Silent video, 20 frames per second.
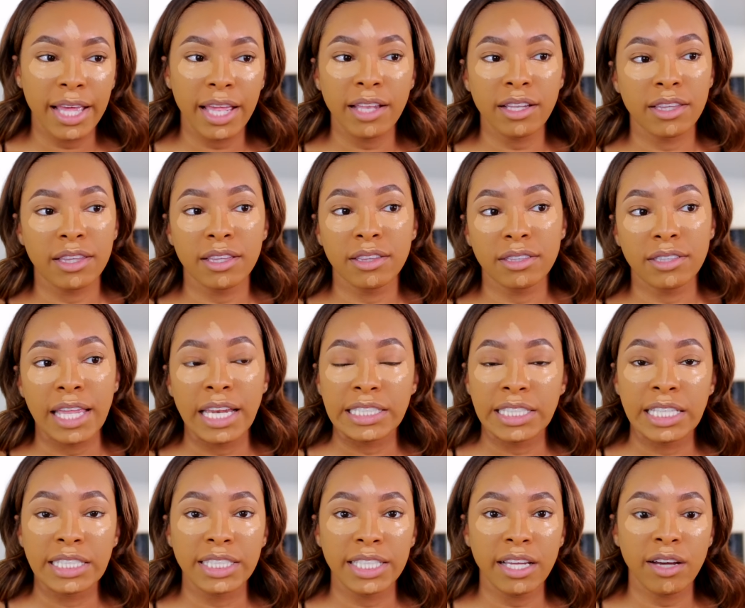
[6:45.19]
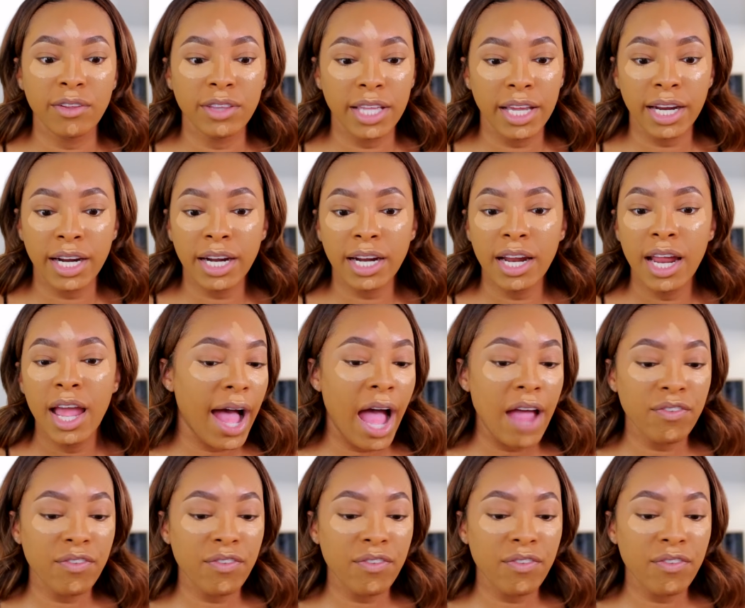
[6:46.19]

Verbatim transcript: that they just didn't sell there.